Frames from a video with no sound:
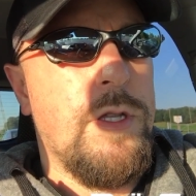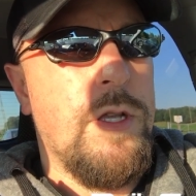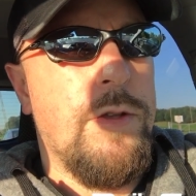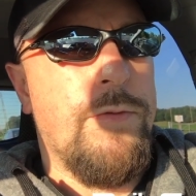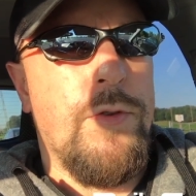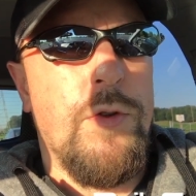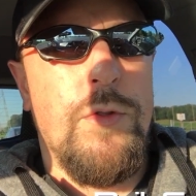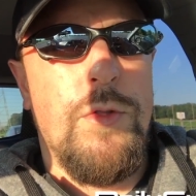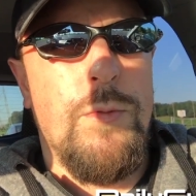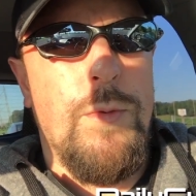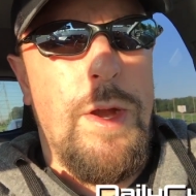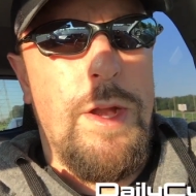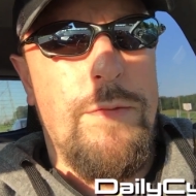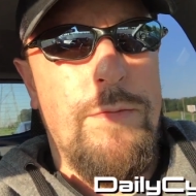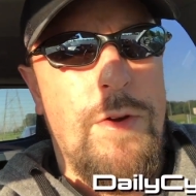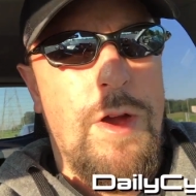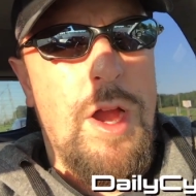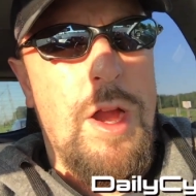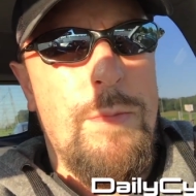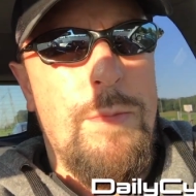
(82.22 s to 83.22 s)
if you're in the right
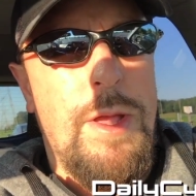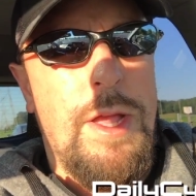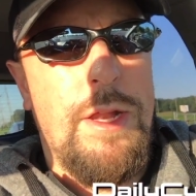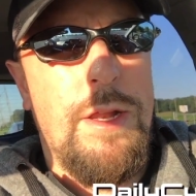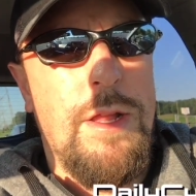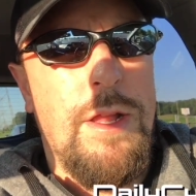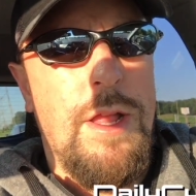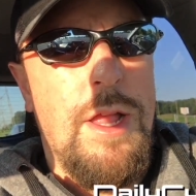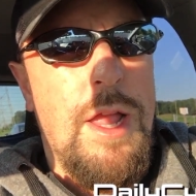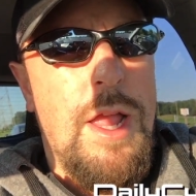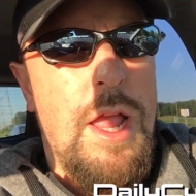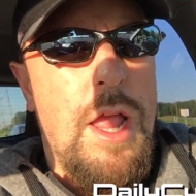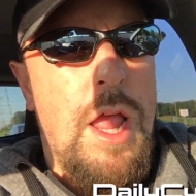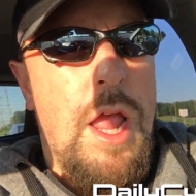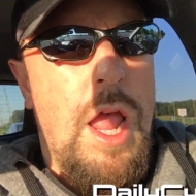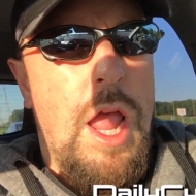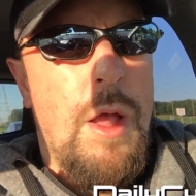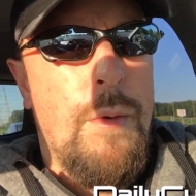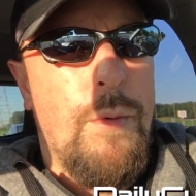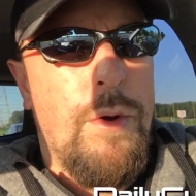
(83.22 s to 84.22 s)
environment.
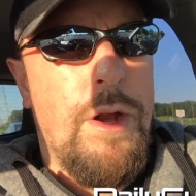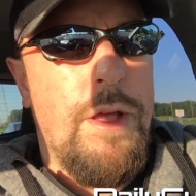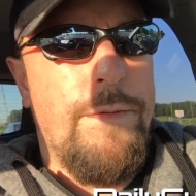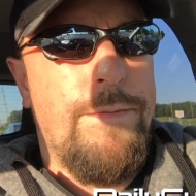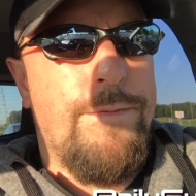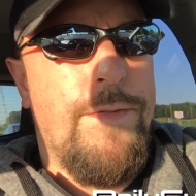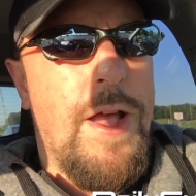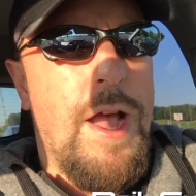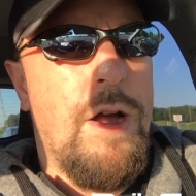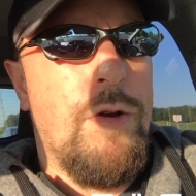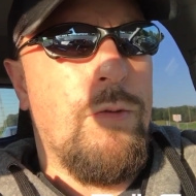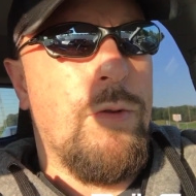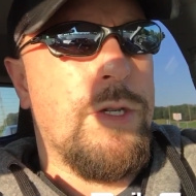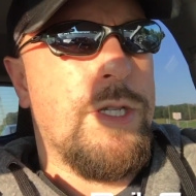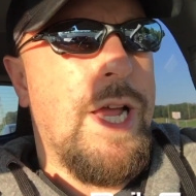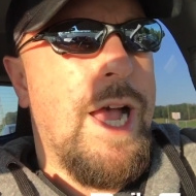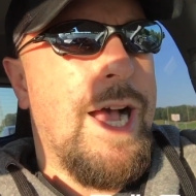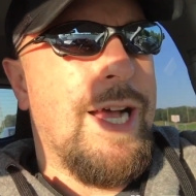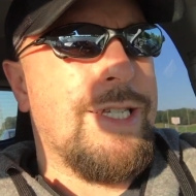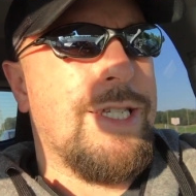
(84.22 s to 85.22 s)
And what I found was
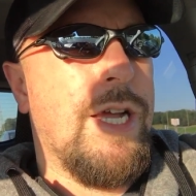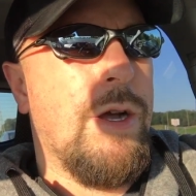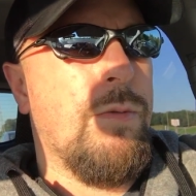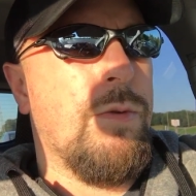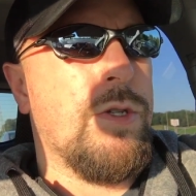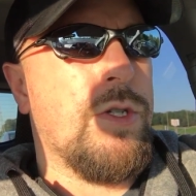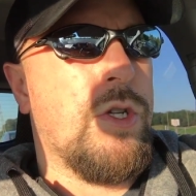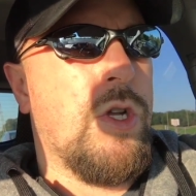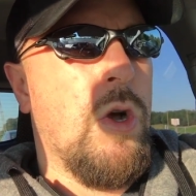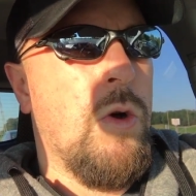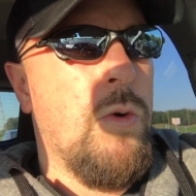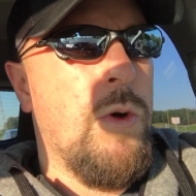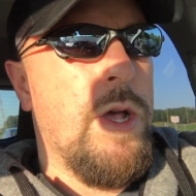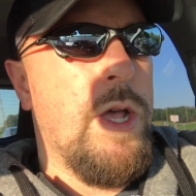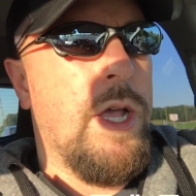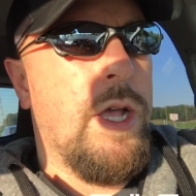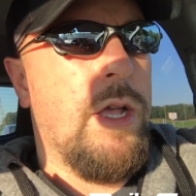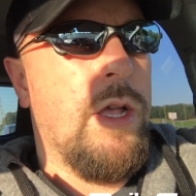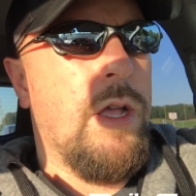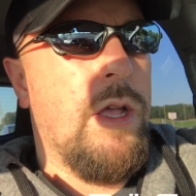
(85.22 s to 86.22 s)
as I was
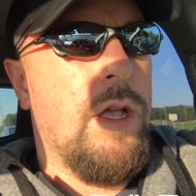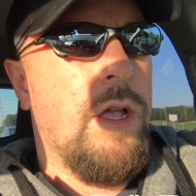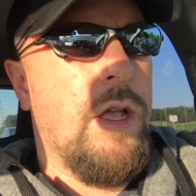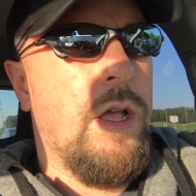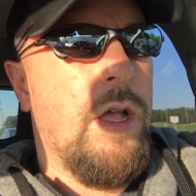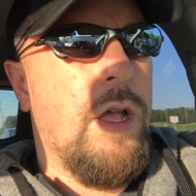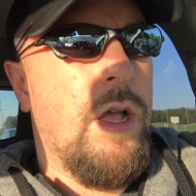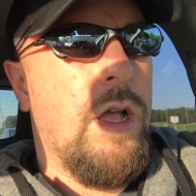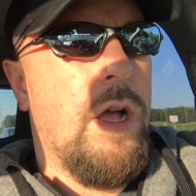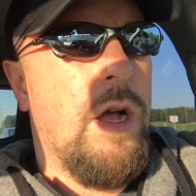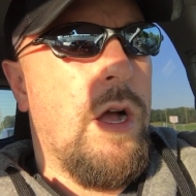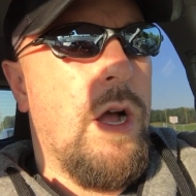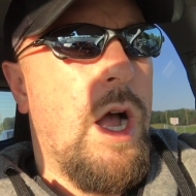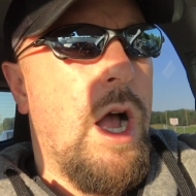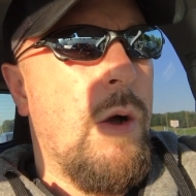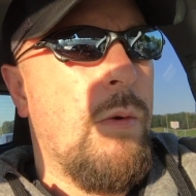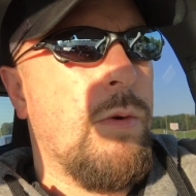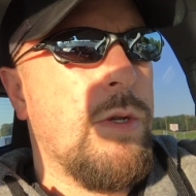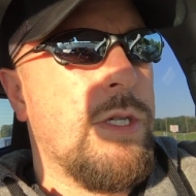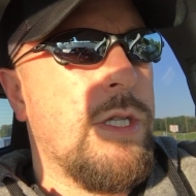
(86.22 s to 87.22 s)
going,
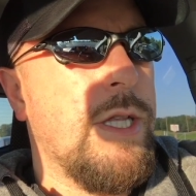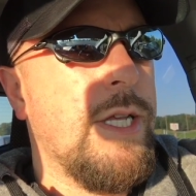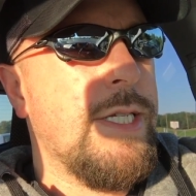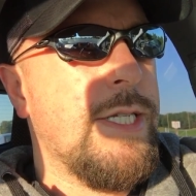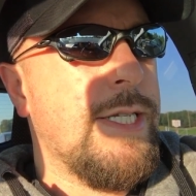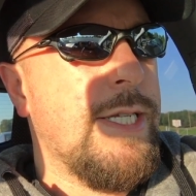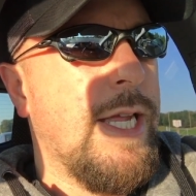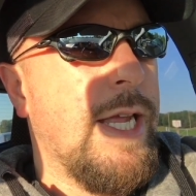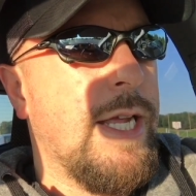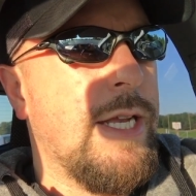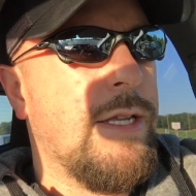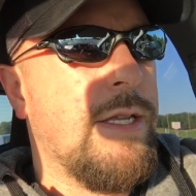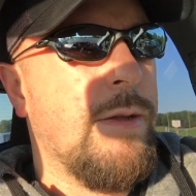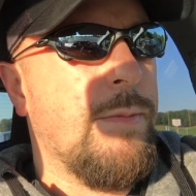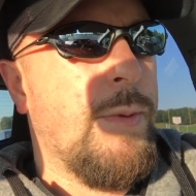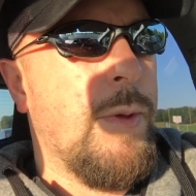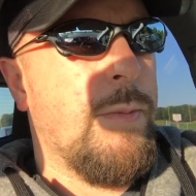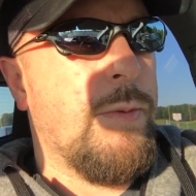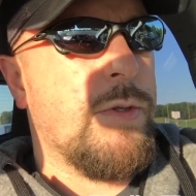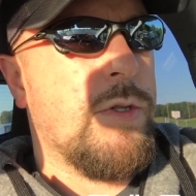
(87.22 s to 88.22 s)
I was listening to
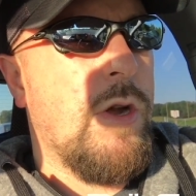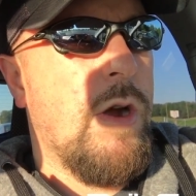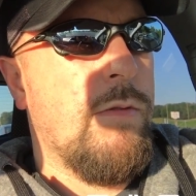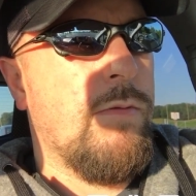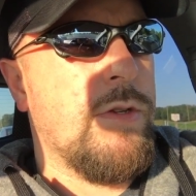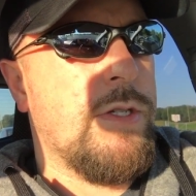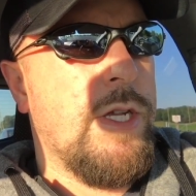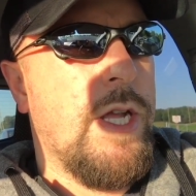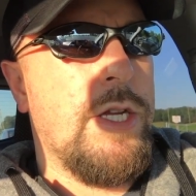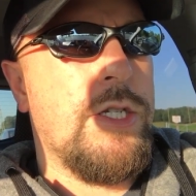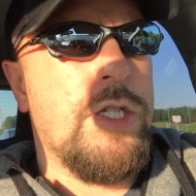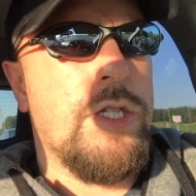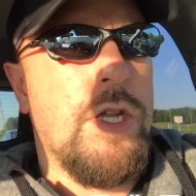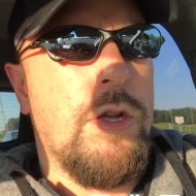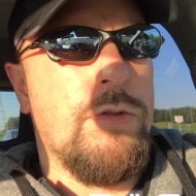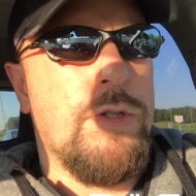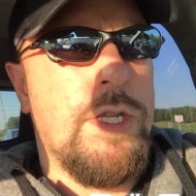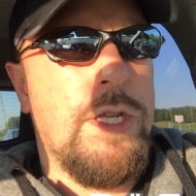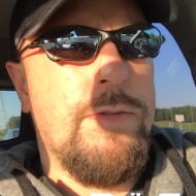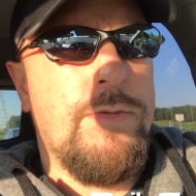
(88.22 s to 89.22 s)
people's conversations. I
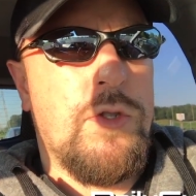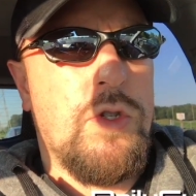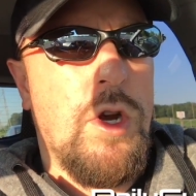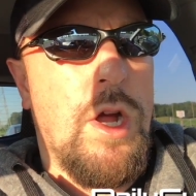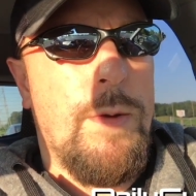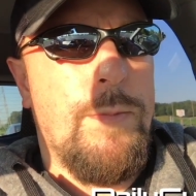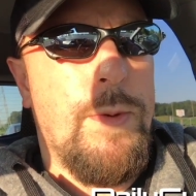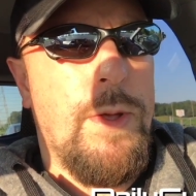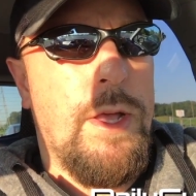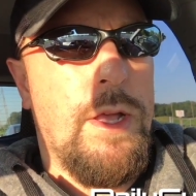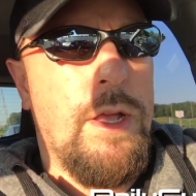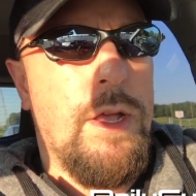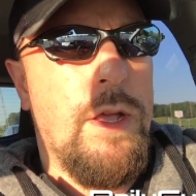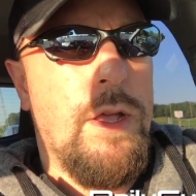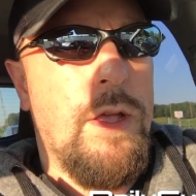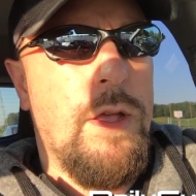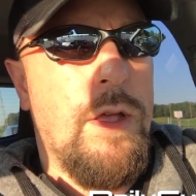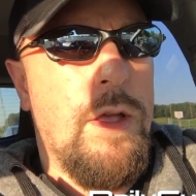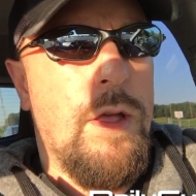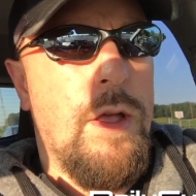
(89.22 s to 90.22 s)
was eavesdropping,
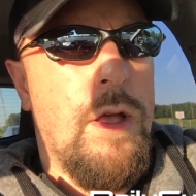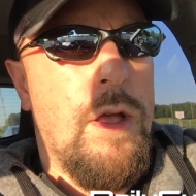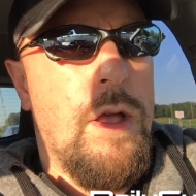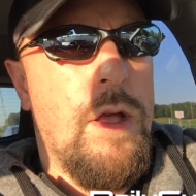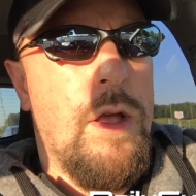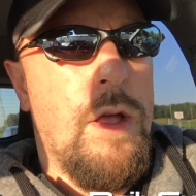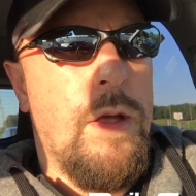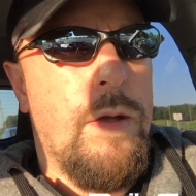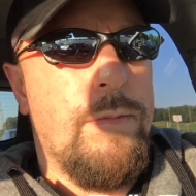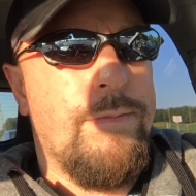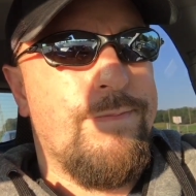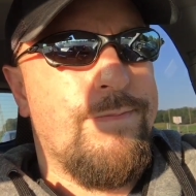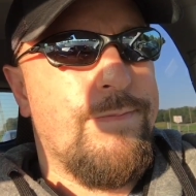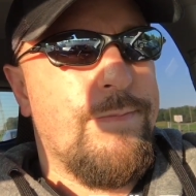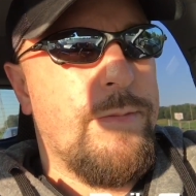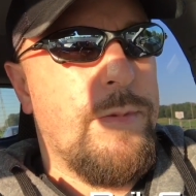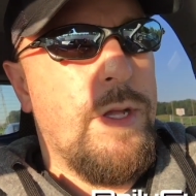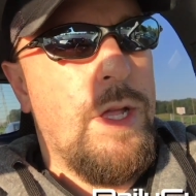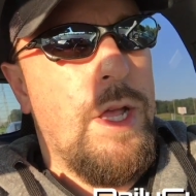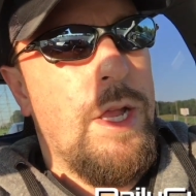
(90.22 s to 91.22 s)

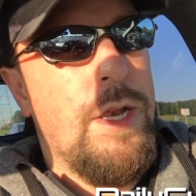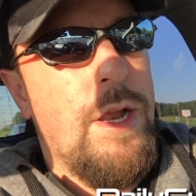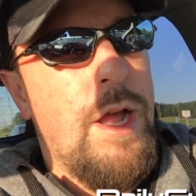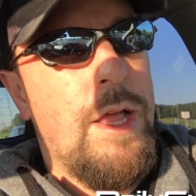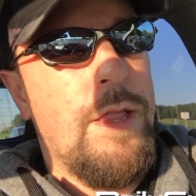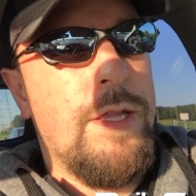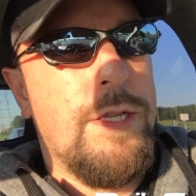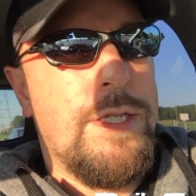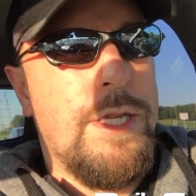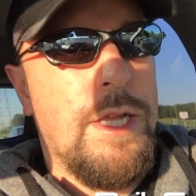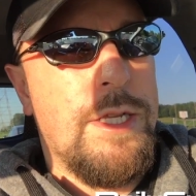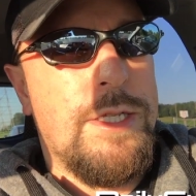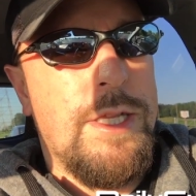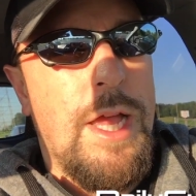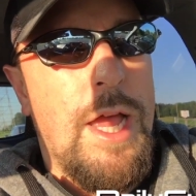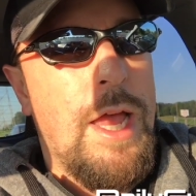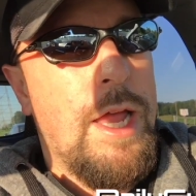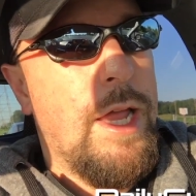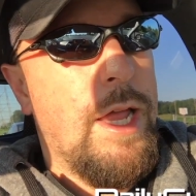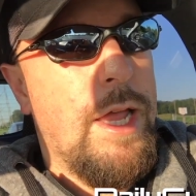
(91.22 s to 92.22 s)
and not in the sense
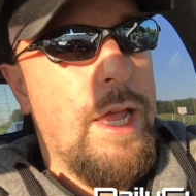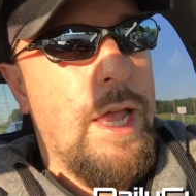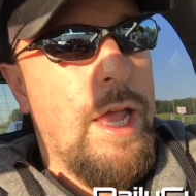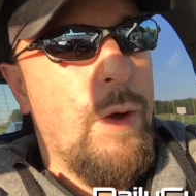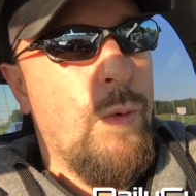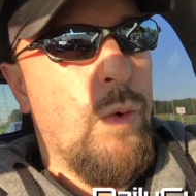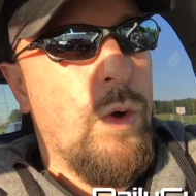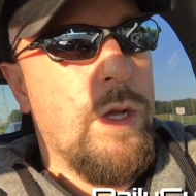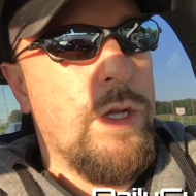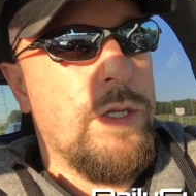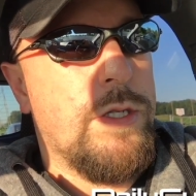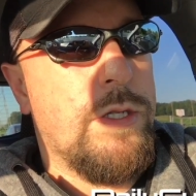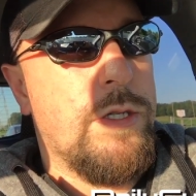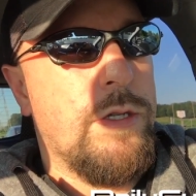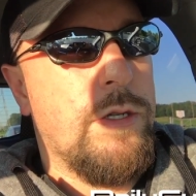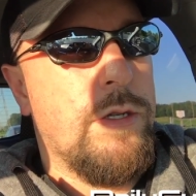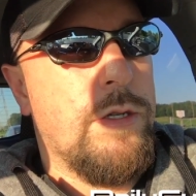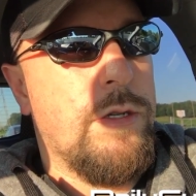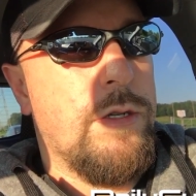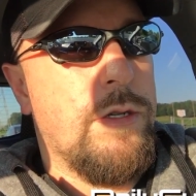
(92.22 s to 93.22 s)
that it was